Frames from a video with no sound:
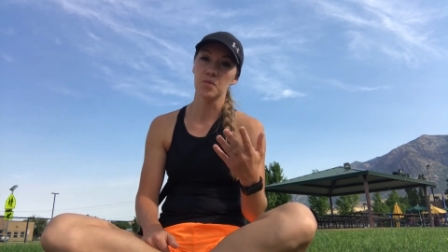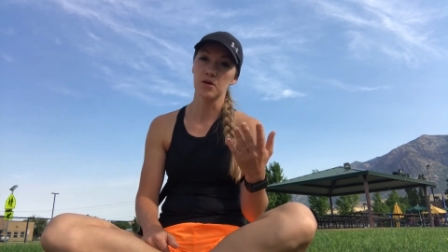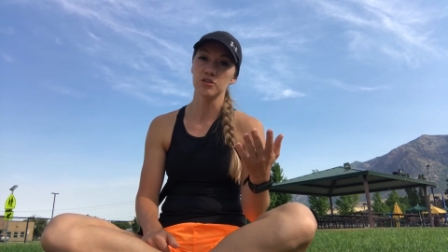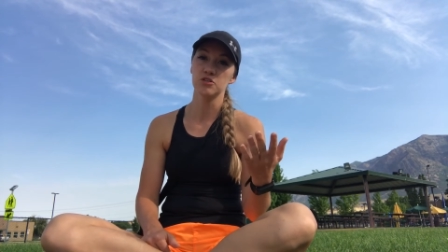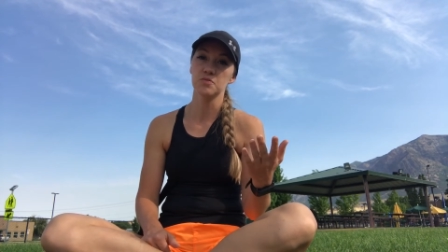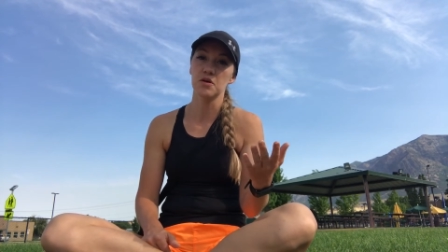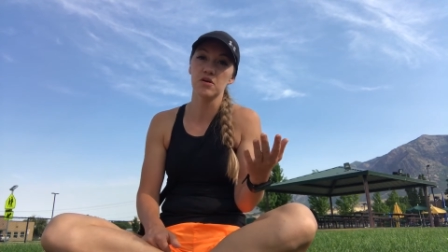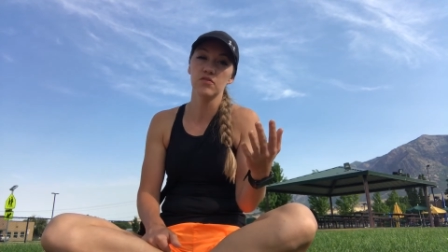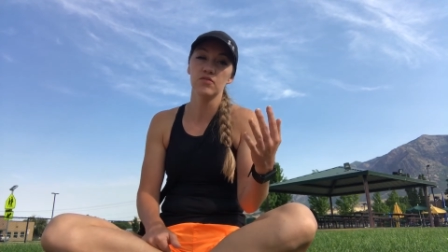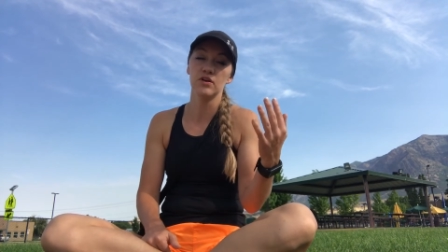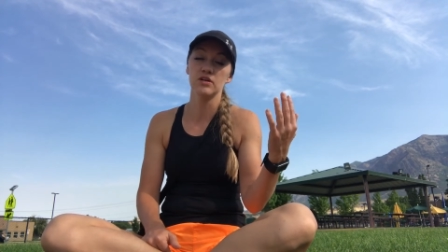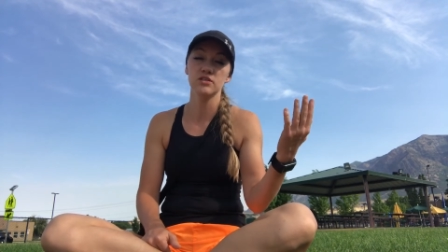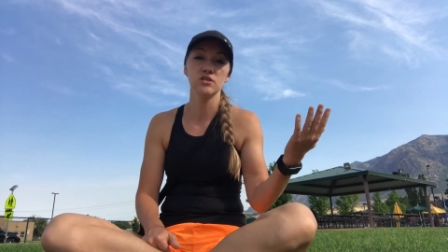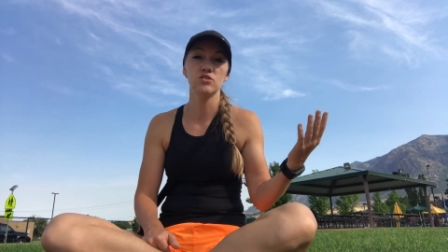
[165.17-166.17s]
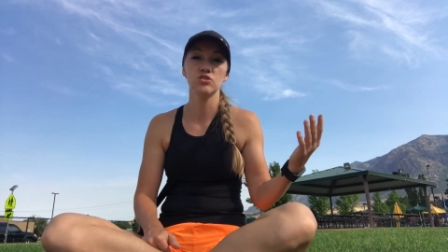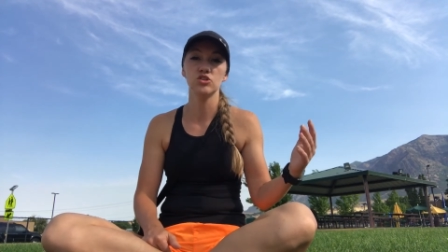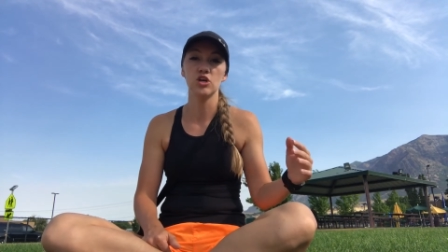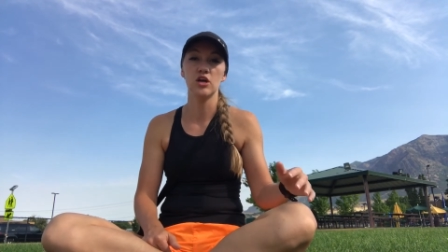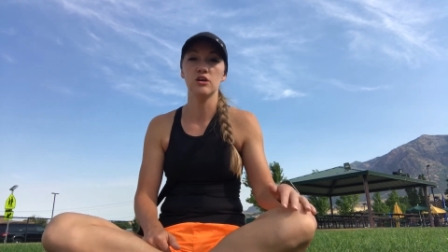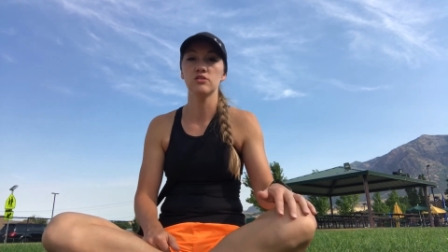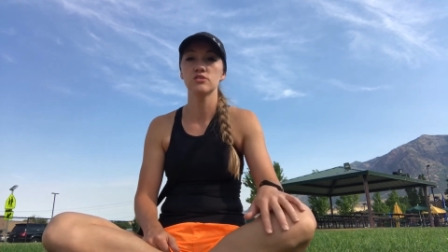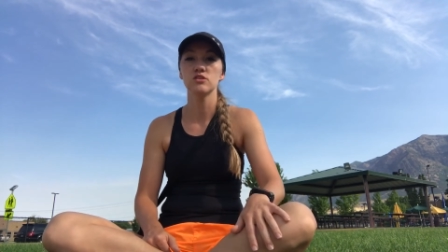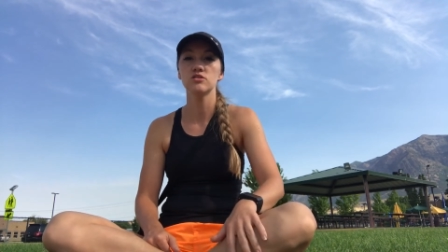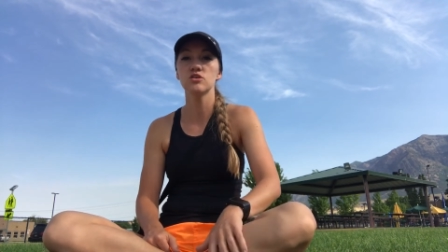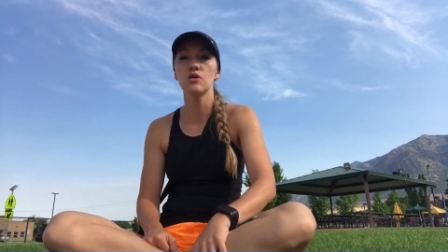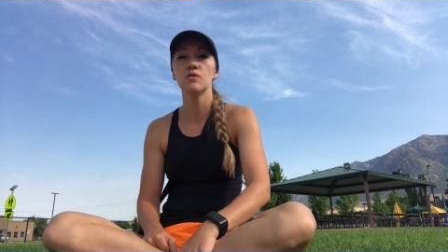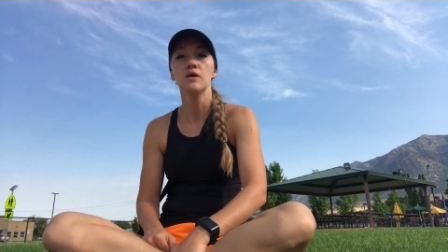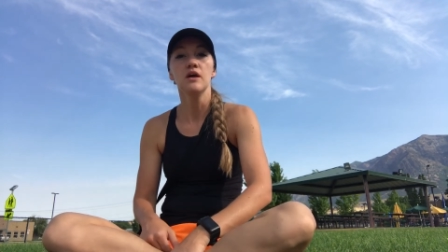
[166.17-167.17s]
Marci Barker Fitness and her trainers.
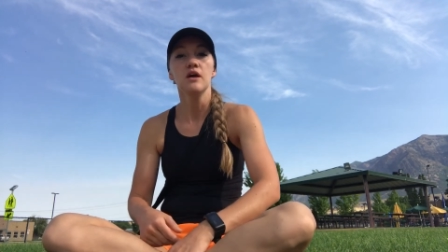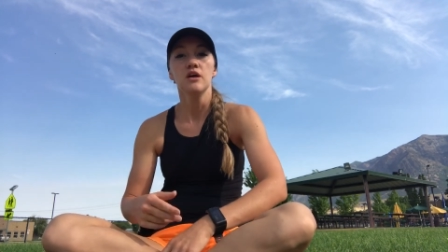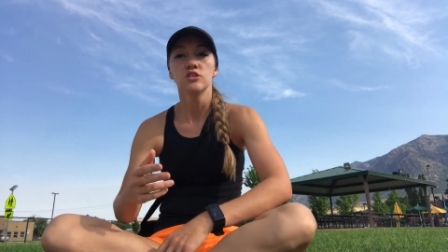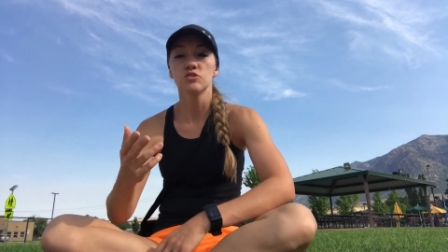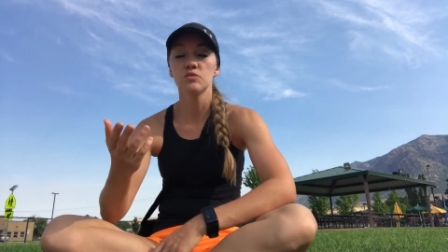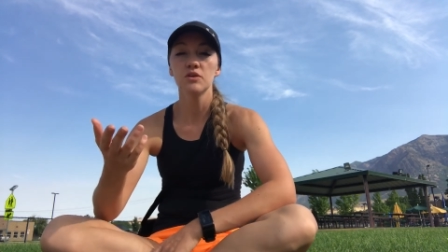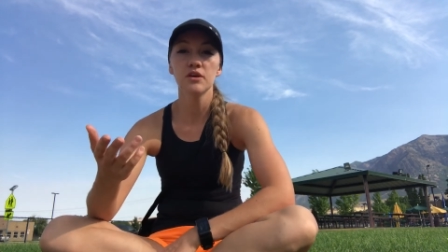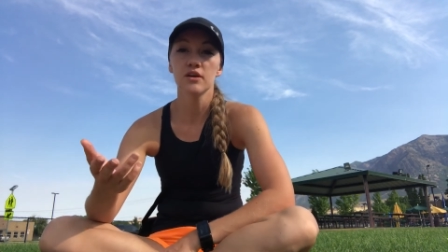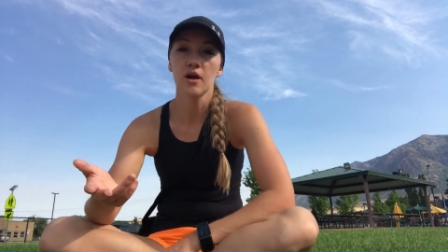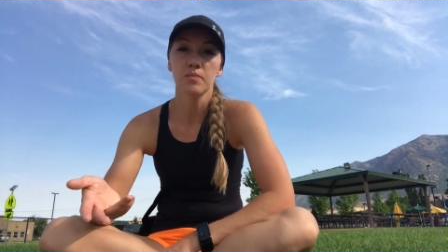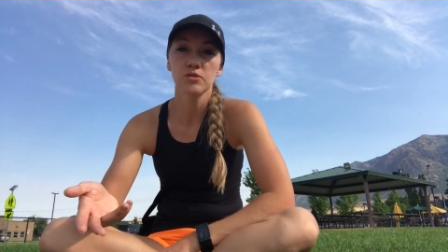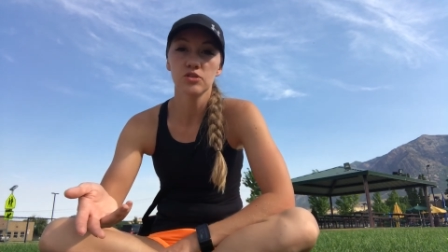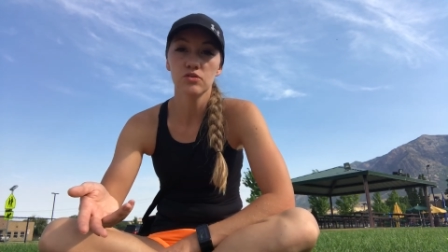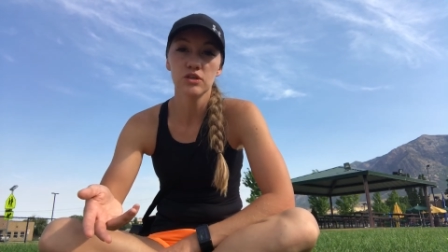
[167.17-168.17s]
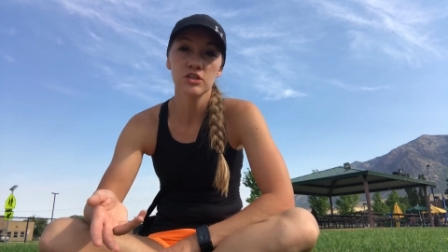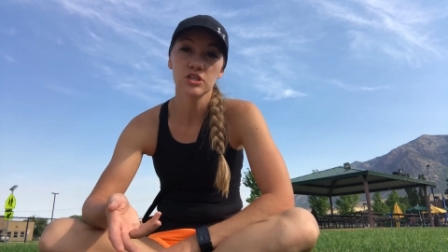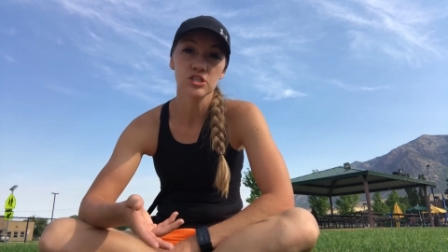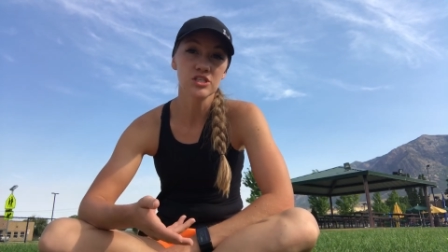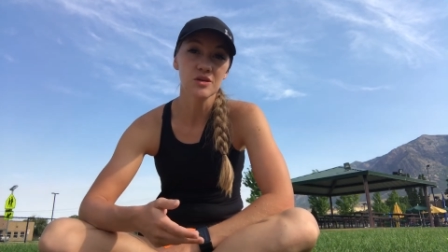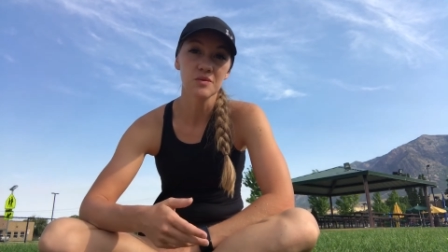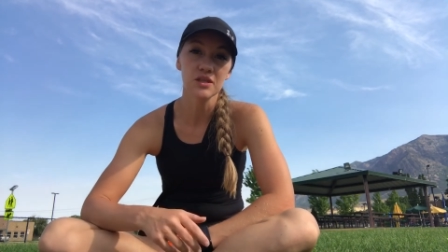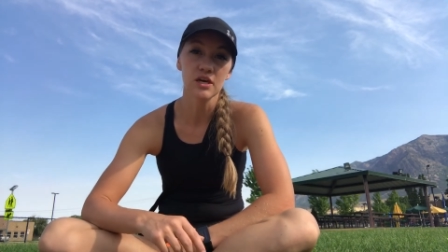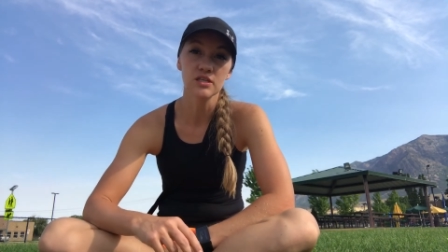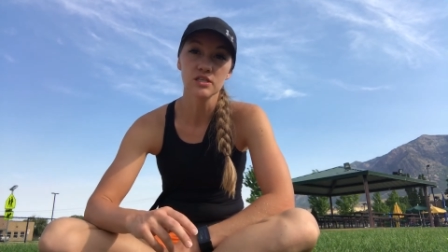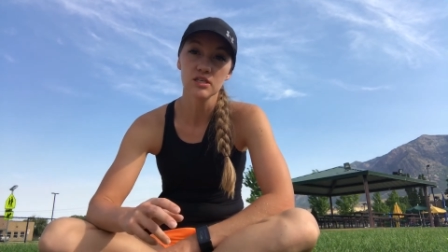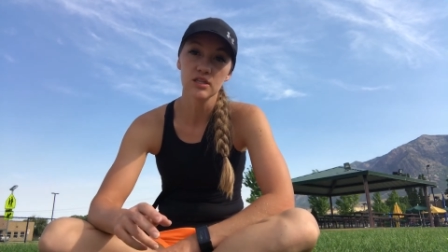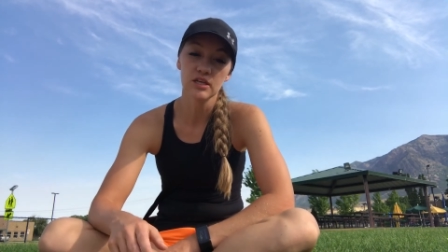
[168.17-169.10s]
So it's a really good opportunity to just sit with us,